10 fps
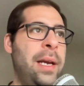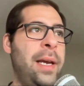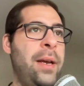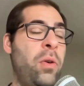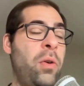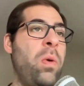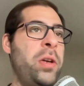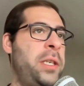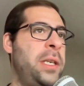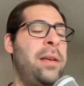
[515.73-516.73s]
or
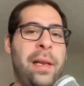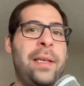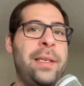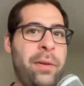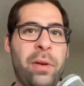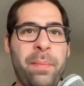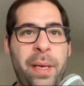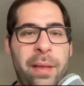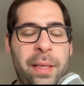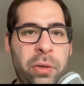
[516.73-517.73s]
watching, the links are going to
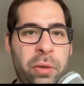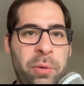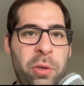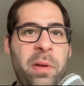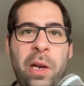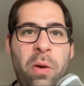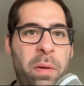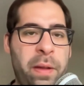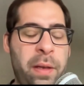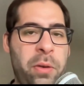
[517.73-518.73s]
be in the description
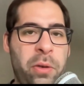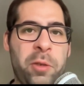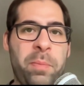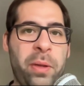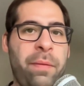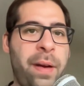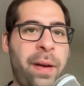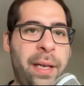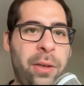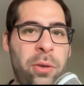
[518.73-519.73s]
below, whether you're
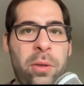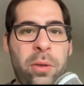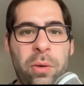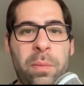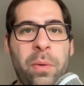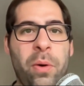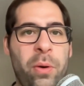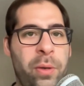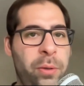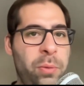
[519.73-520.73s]
Spotify, YouTube,
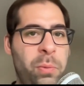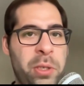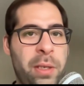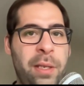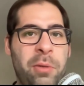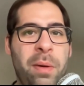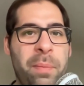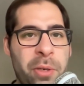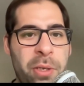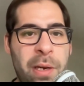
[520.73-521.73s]
or you're watching this on my
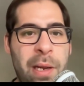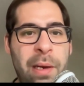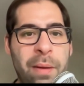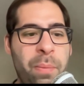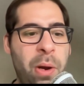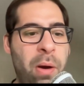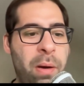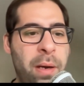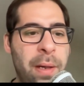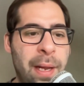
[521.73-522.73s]
personal
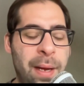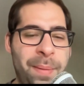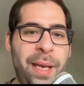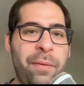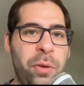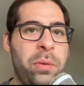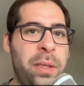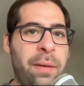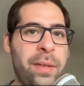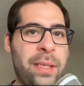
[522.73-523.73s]
blog. But yeah, if you
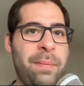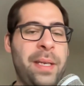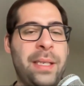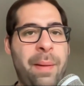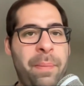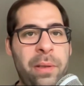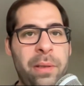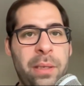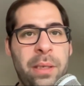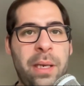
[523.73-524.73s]
could give us some
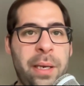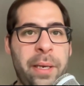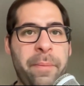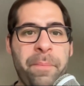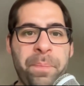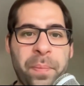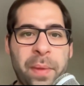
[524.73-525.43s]
examples, and